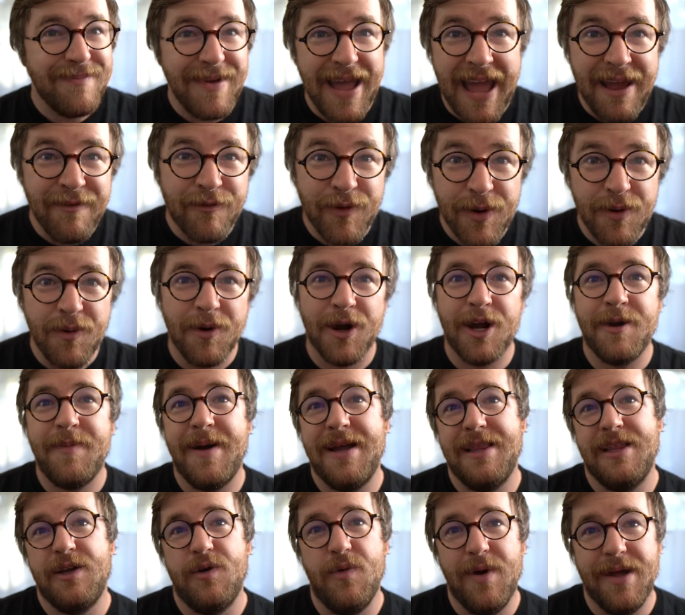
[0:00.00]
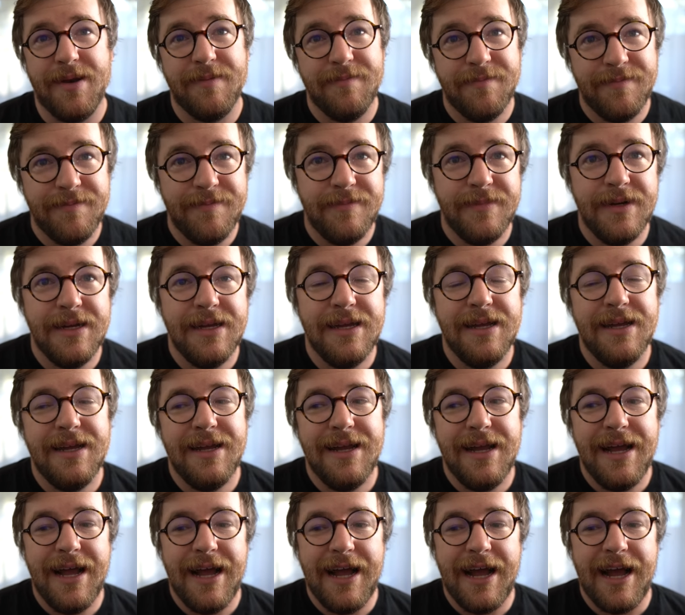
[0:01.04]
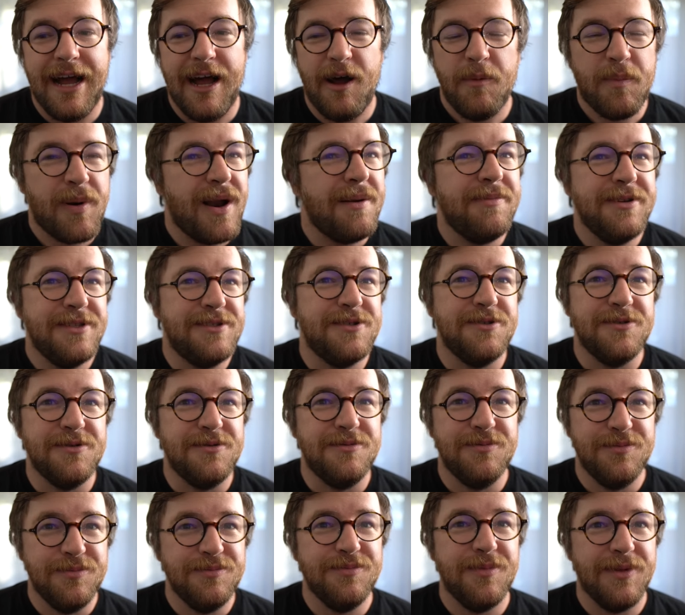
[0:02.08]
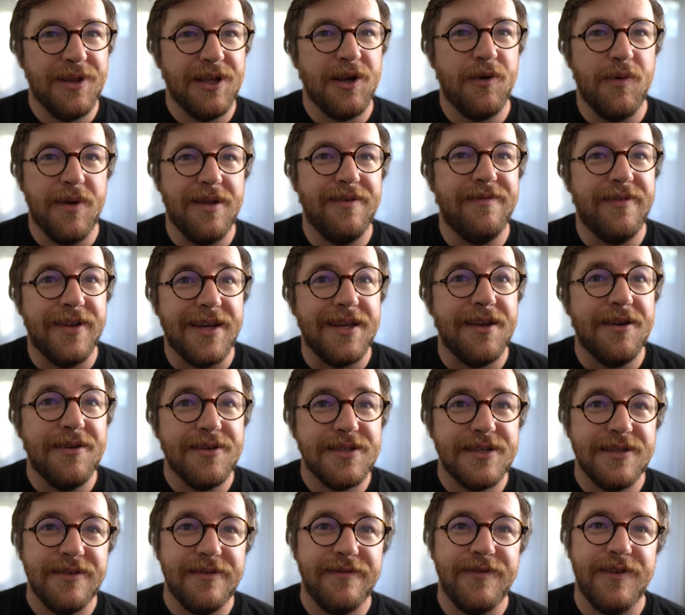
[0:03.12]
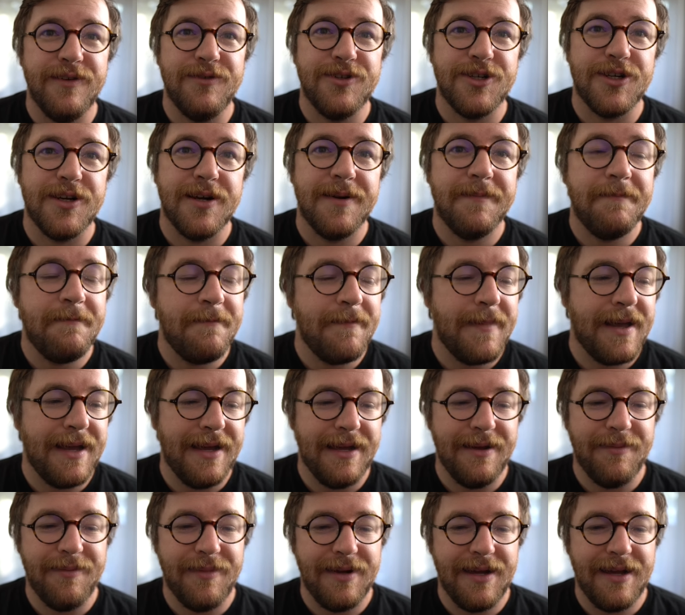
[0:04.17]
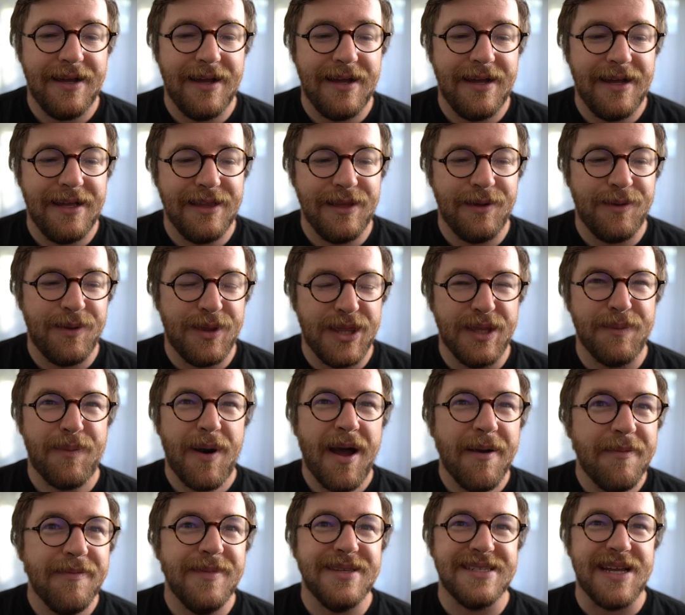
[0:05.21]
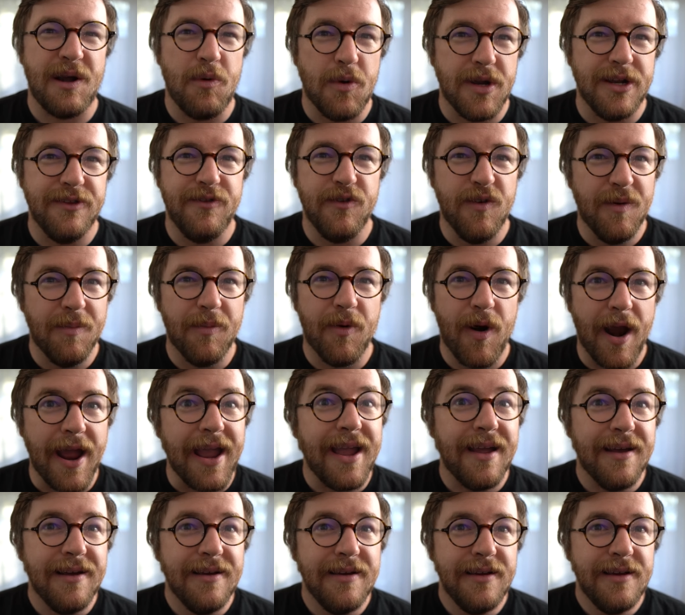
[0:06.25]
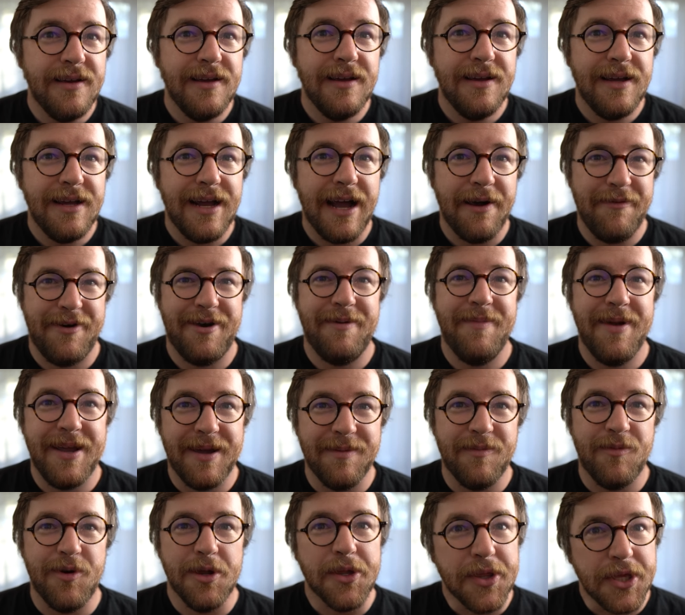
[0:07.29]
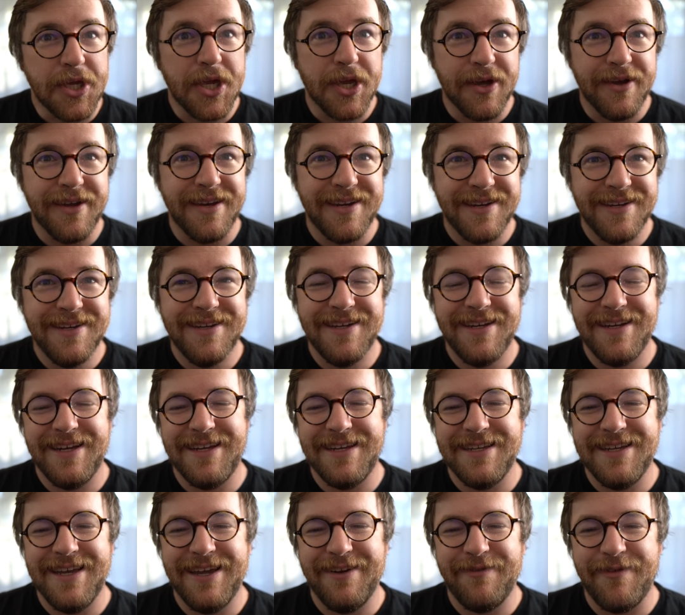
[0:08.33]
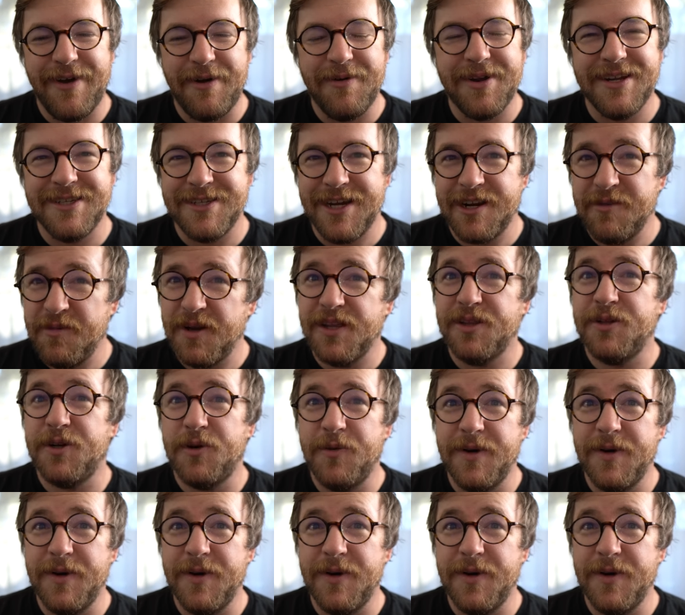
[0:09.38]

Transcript: every work by Le Guin. I'll probably do Le Guin videos in the future. The problem is I want to do them right. I want to make them really good. If I want to talk about Le